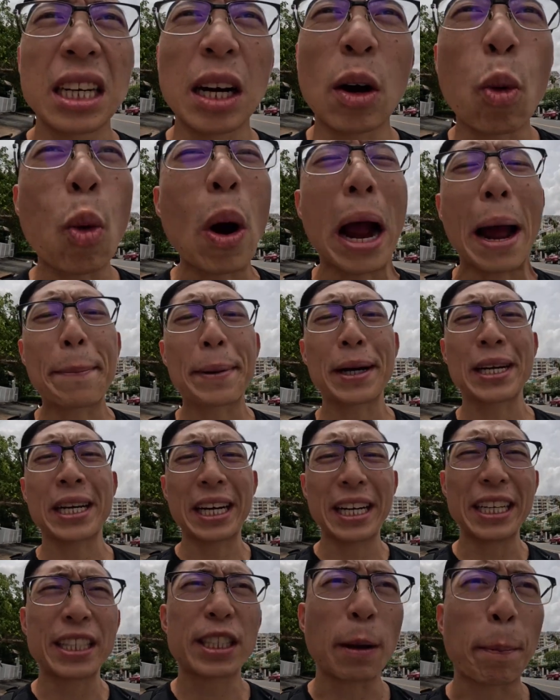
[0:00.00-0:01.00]

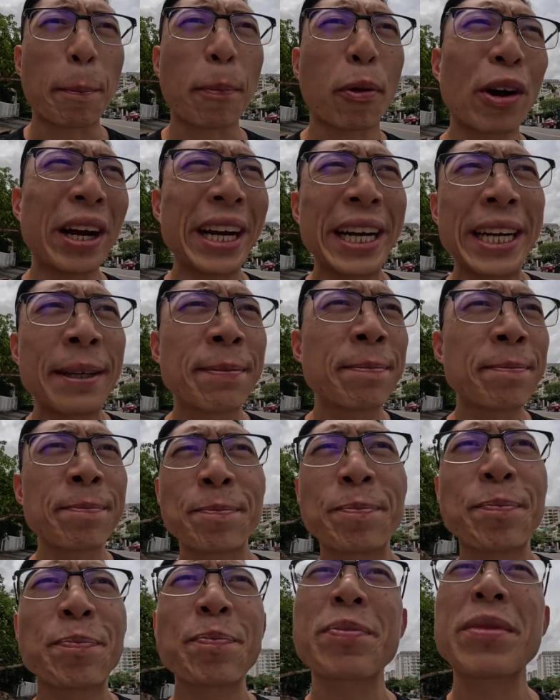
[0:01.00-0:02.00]
Arabica is
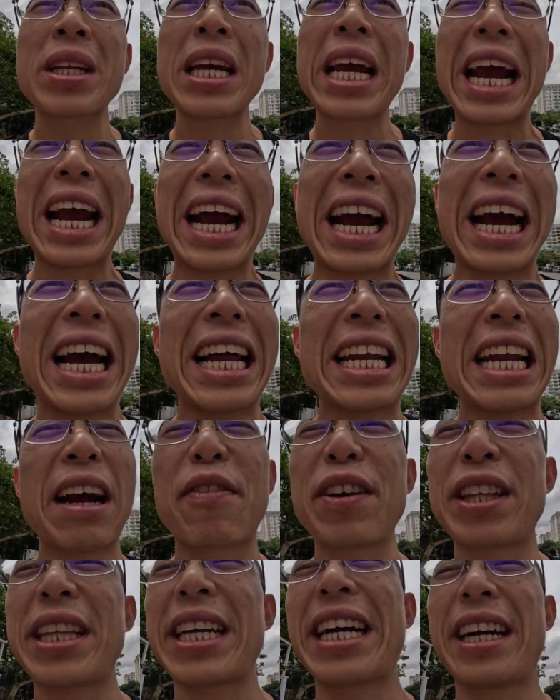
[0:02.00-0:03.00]
supreme and
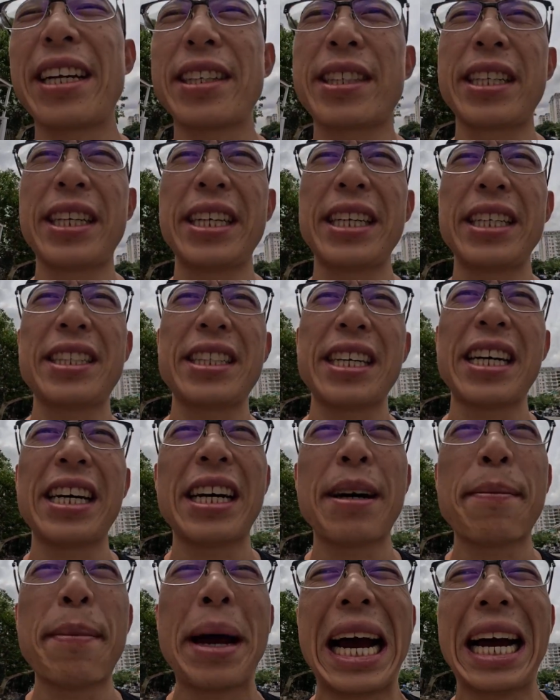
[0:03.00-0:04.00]
everything else is
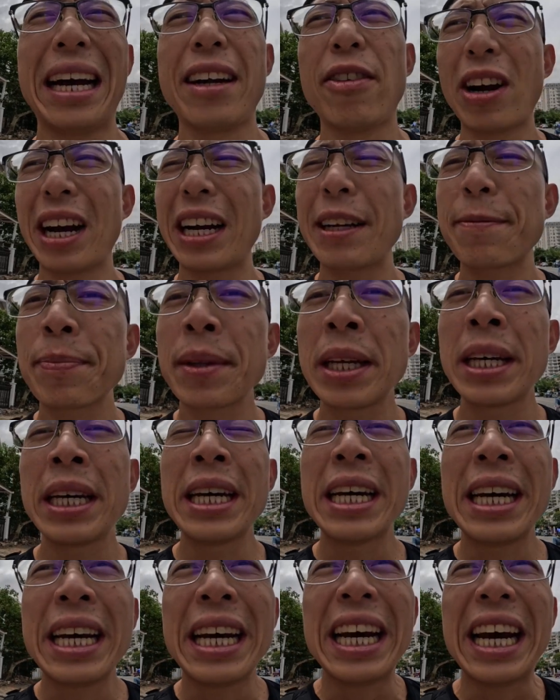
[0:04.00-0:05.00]
bad, right?
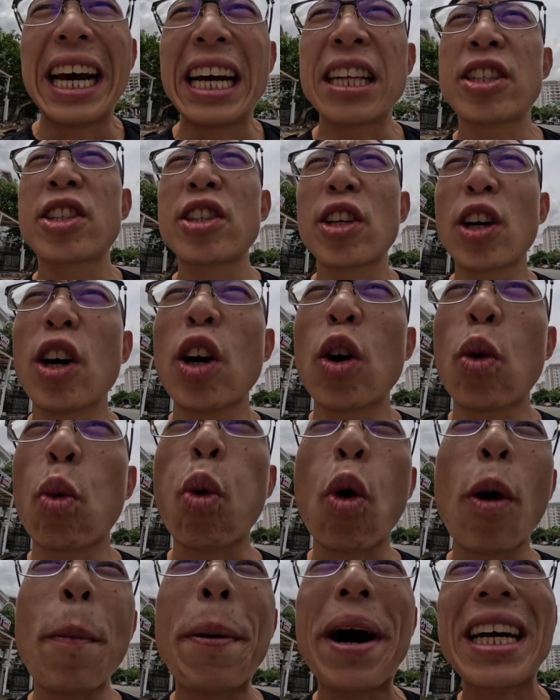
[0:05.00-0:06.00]
And so
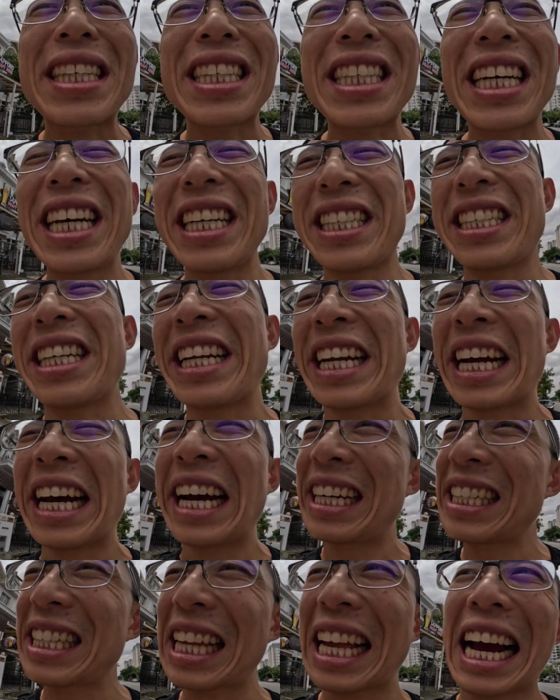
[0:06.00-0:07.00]
Robusta is seen
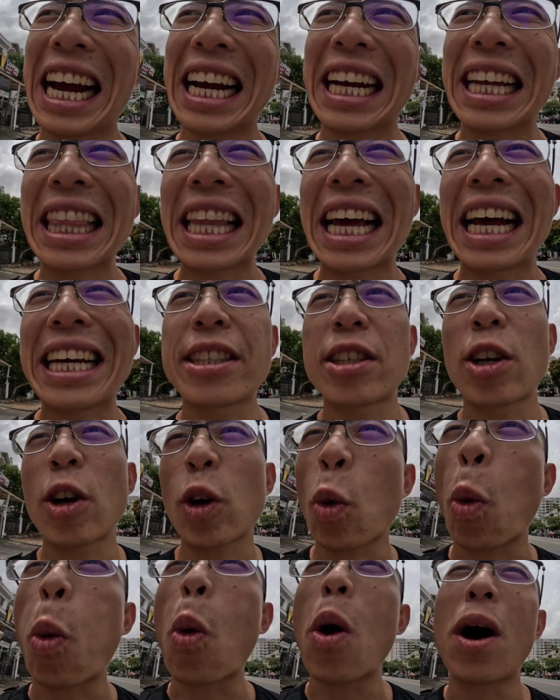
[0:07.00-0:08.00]
as like
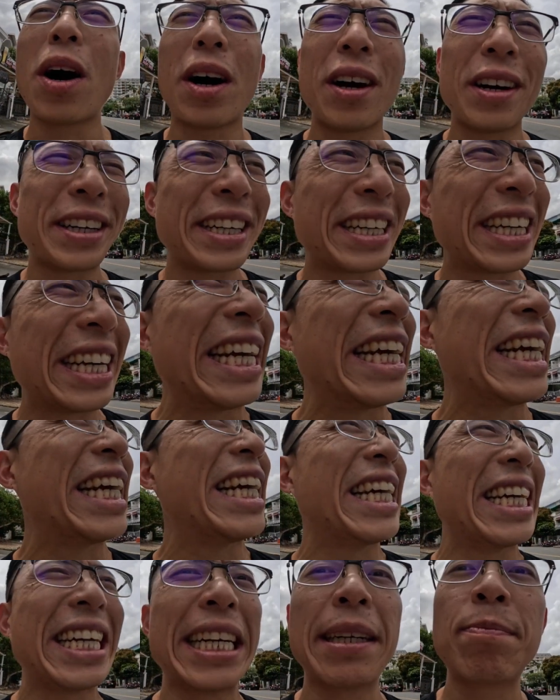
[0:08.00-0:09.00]
lesser
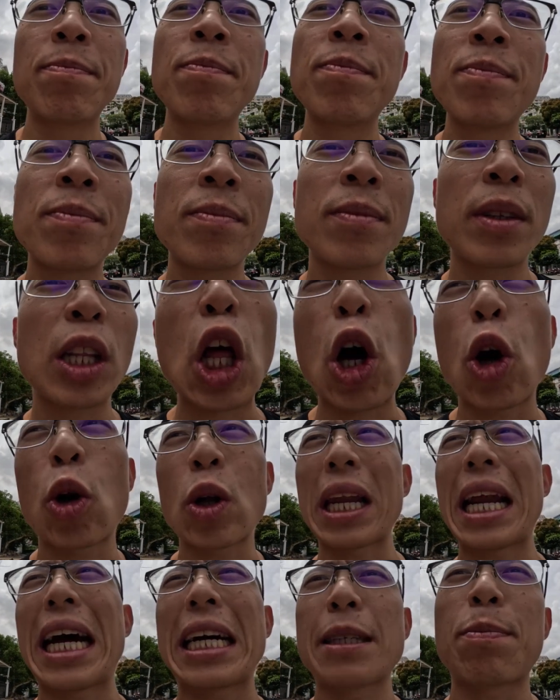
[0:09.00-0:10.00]
quality, low
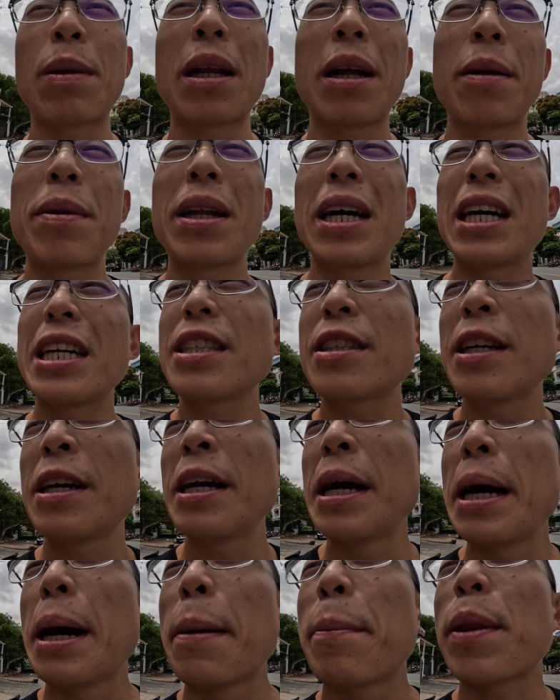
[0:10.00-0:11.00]
class, blah blahs.
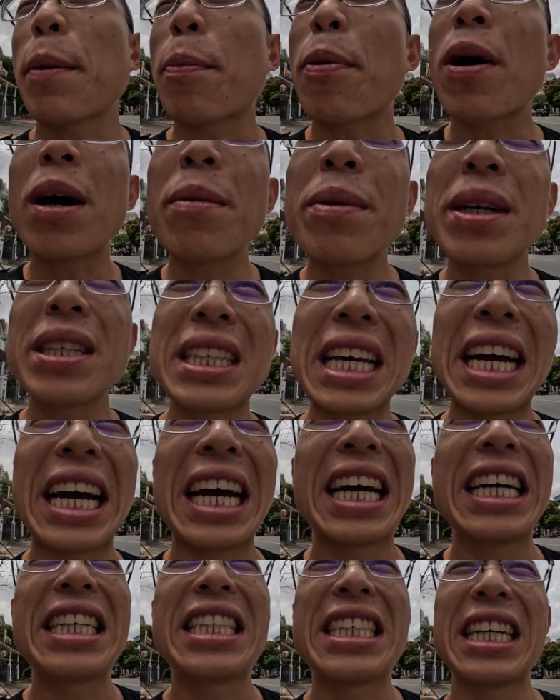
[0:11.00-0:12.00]
But the problem is
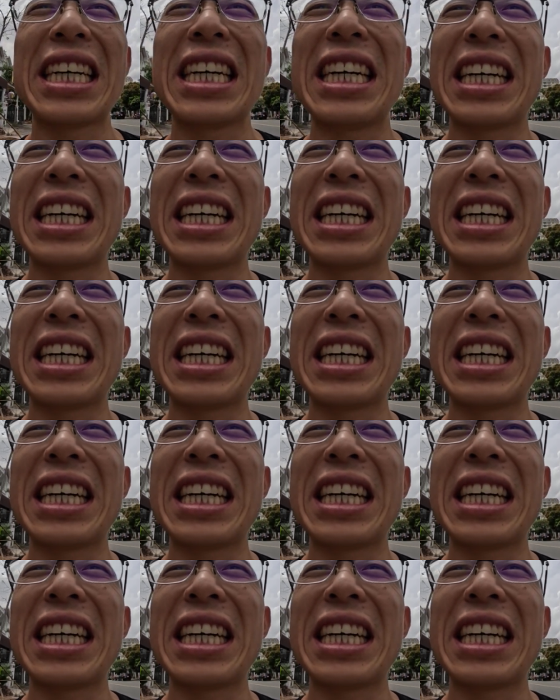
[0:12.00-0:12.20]
that